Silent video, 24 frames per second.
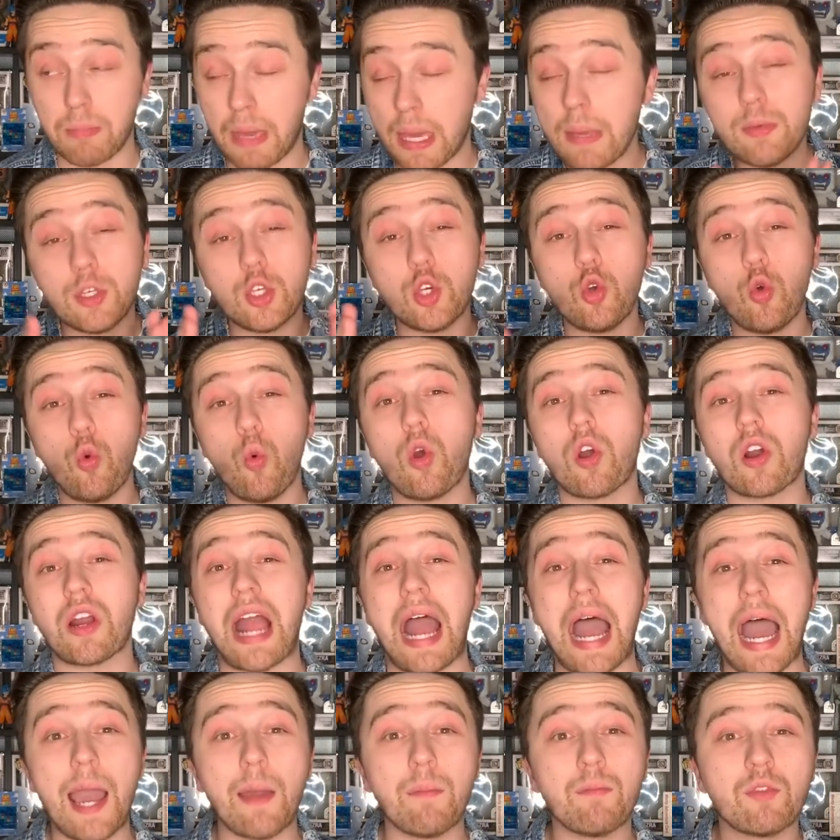Maybe you were.
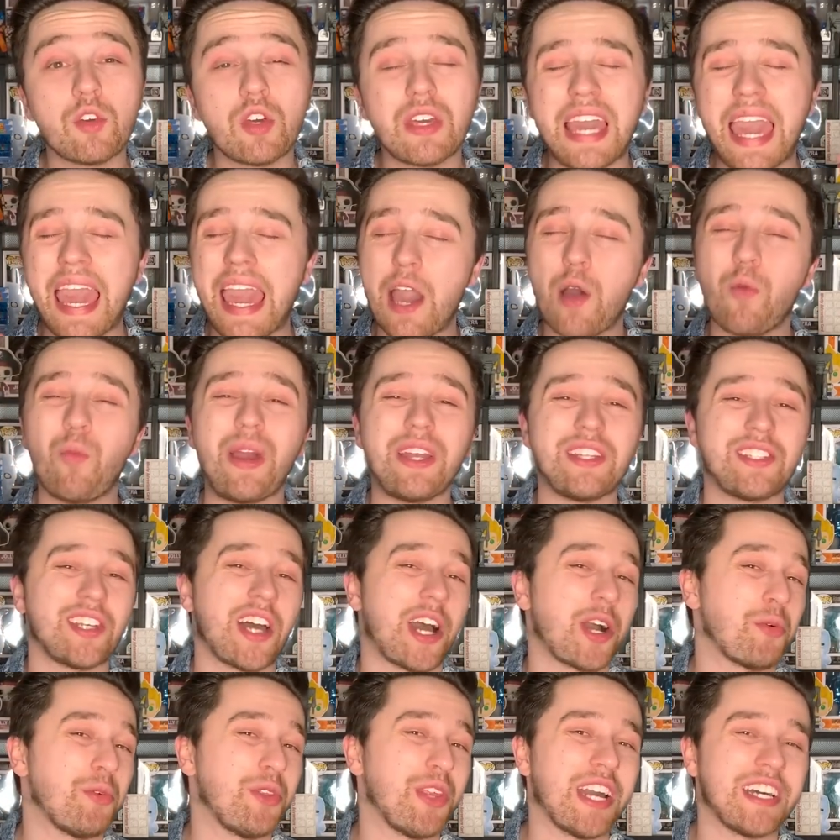I can't wait to
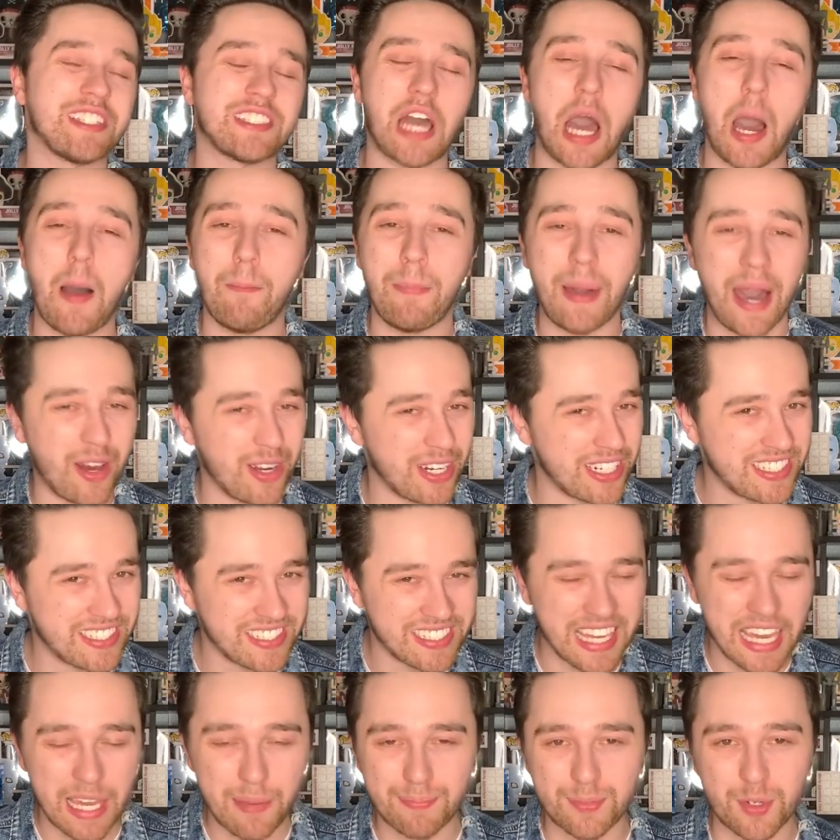talk with you guys about
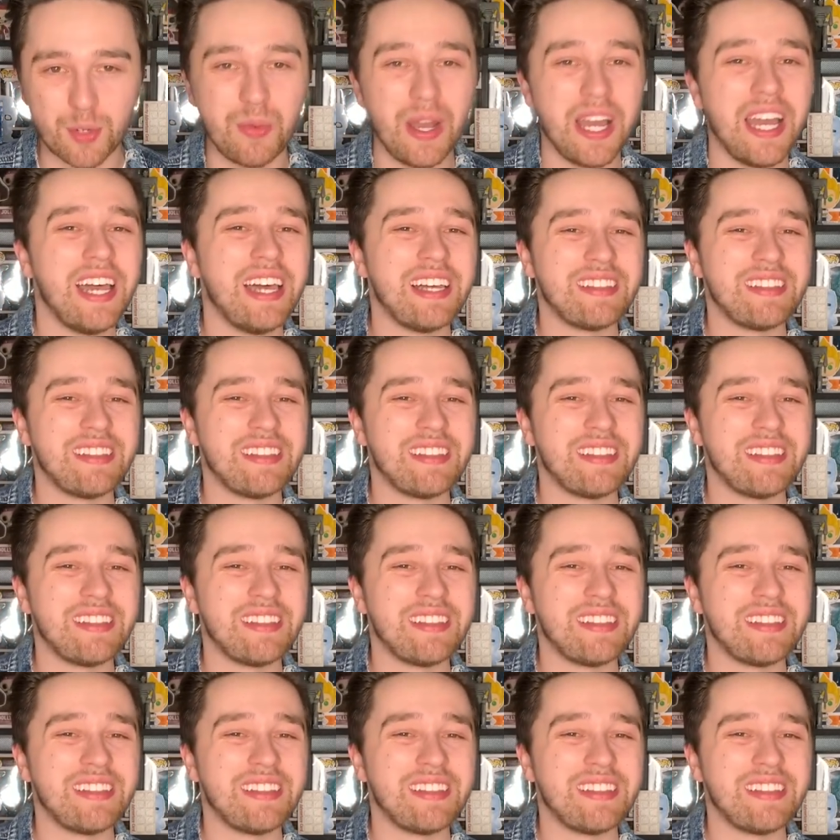Escape Room.